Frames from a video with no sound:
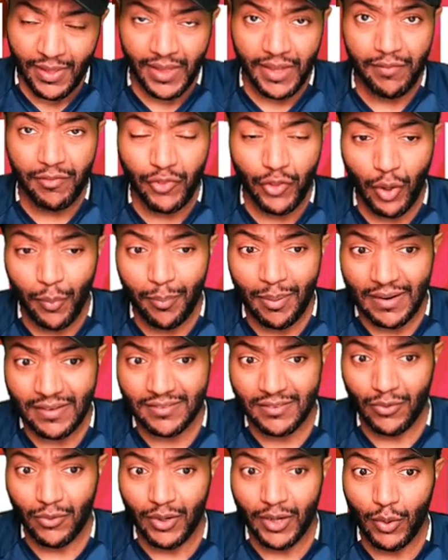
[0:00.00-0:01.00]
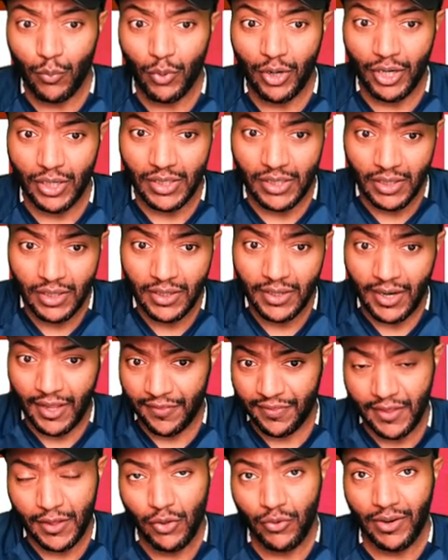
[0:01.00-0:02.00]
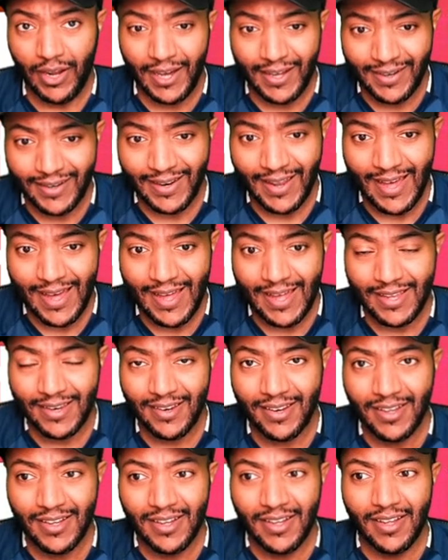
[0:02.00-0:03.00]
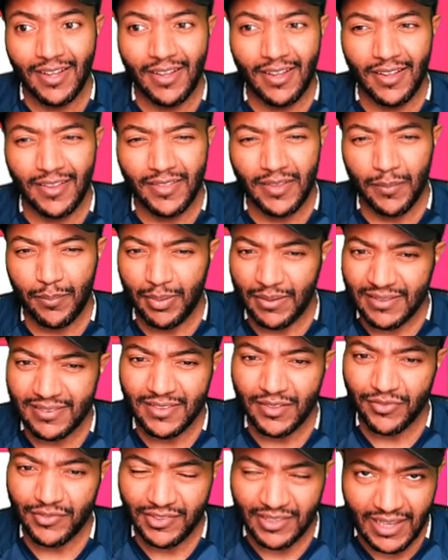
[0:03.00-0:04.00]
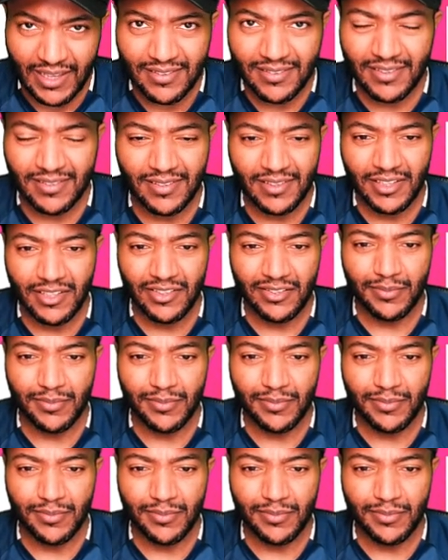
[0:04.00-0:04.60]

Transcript: even though Barcelona were good, I think United had uh, the best of chances in